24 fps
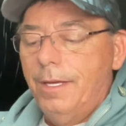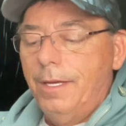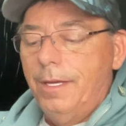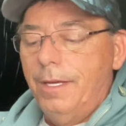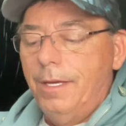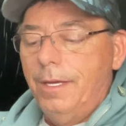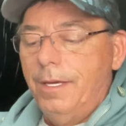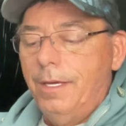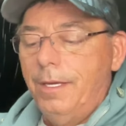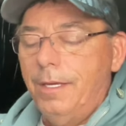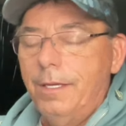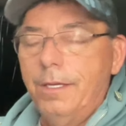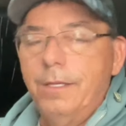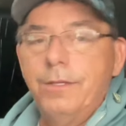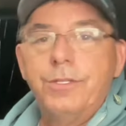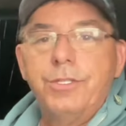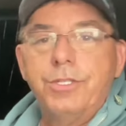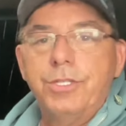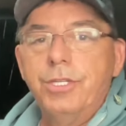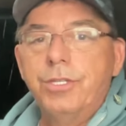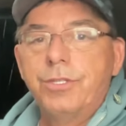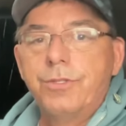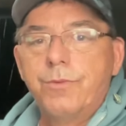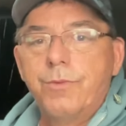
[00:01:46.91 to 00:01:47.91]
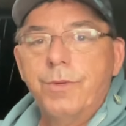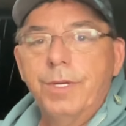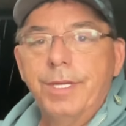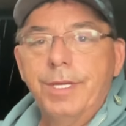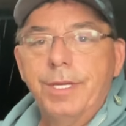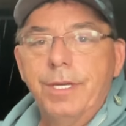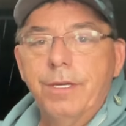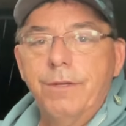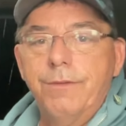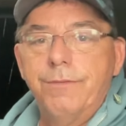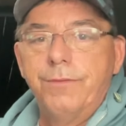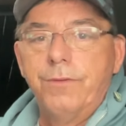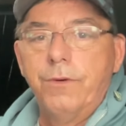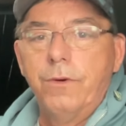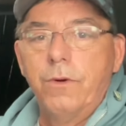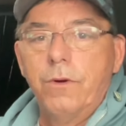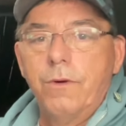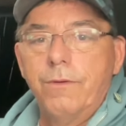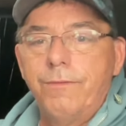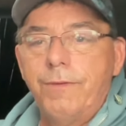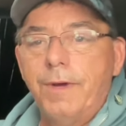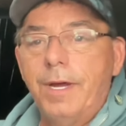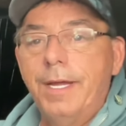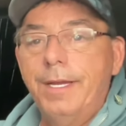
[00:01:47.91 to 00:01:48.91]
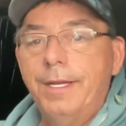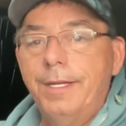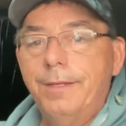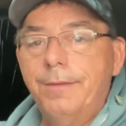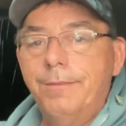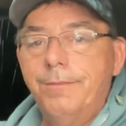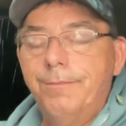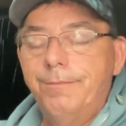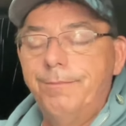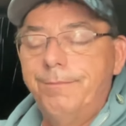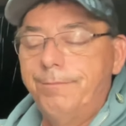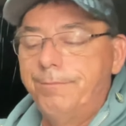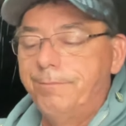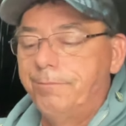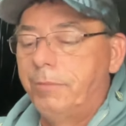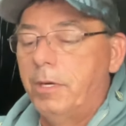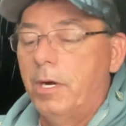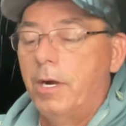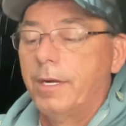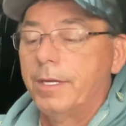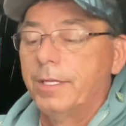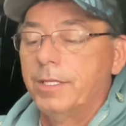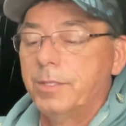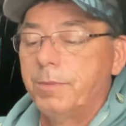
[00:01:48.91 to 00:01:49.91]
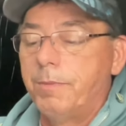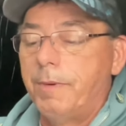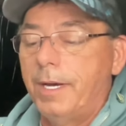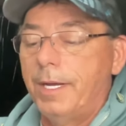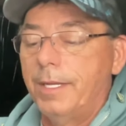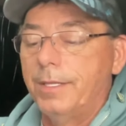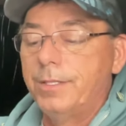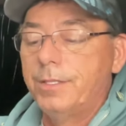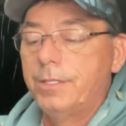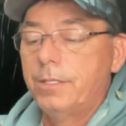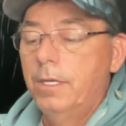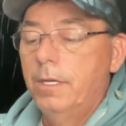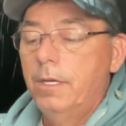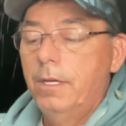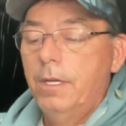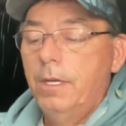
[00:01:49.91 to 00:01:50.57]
It's just really good for finding parking spots.